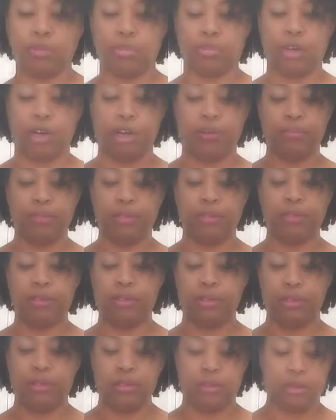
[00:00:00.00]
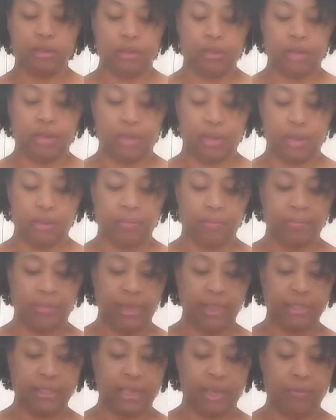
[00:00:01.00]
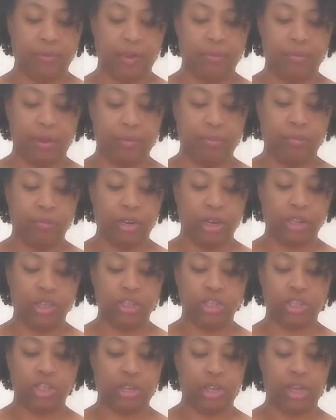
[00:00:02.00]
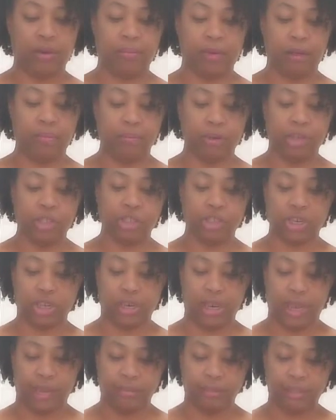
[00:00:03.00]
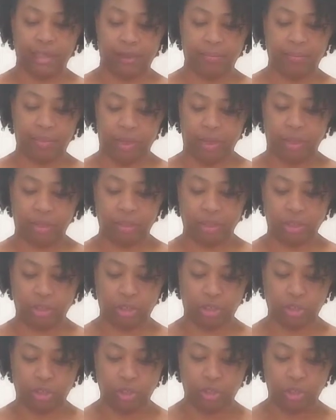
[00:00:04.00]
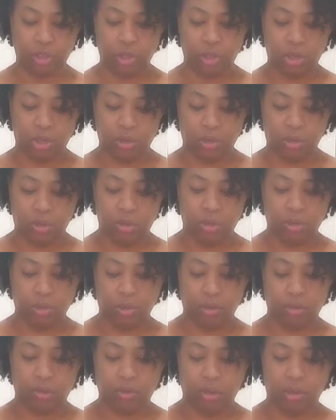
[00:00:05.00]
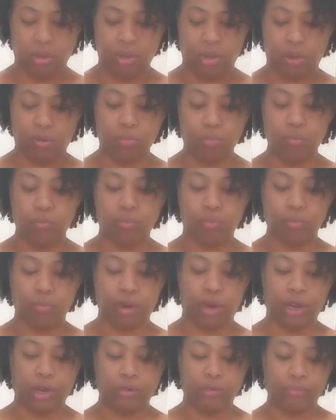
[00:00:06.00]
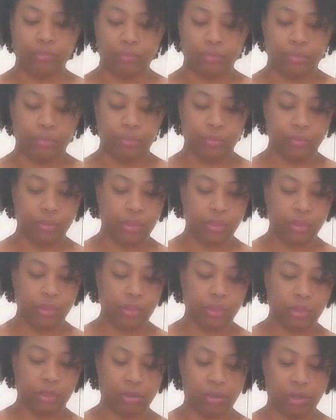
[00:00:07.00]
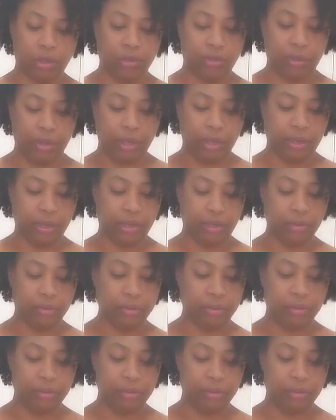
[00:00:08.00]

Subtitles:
of drops, because I wet my brush, and my brush allows that paint to, you know, move around. So there we go.